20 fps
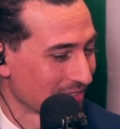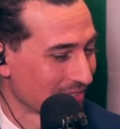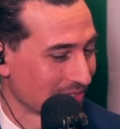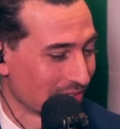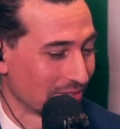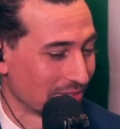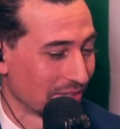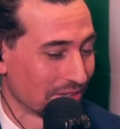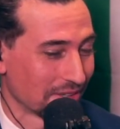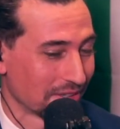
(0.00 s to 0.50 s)

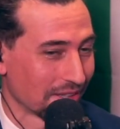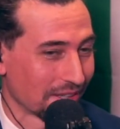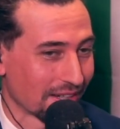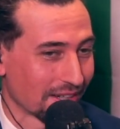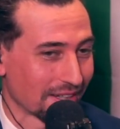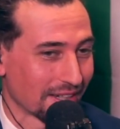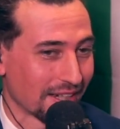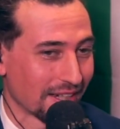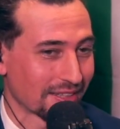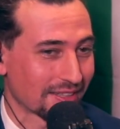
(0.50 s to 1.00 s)
No, neither did
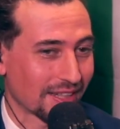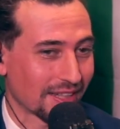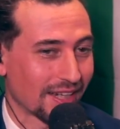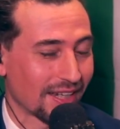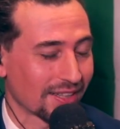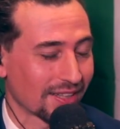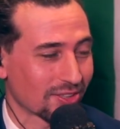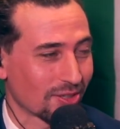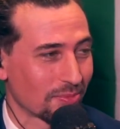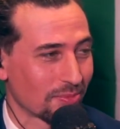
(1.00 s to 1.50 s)
I. I
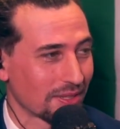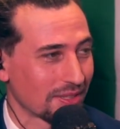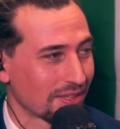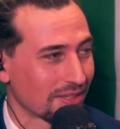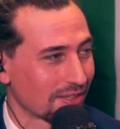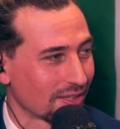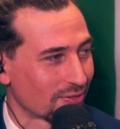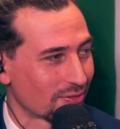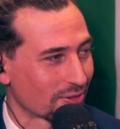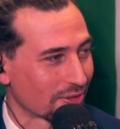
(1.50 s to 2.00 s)
had
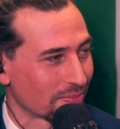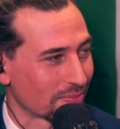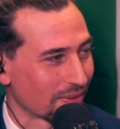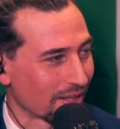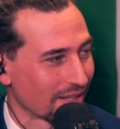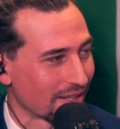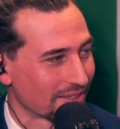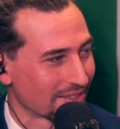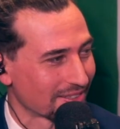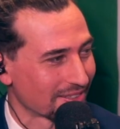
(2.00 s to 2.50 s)
completely different
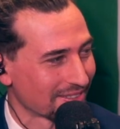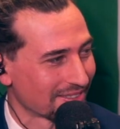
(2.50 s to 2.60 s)
plans.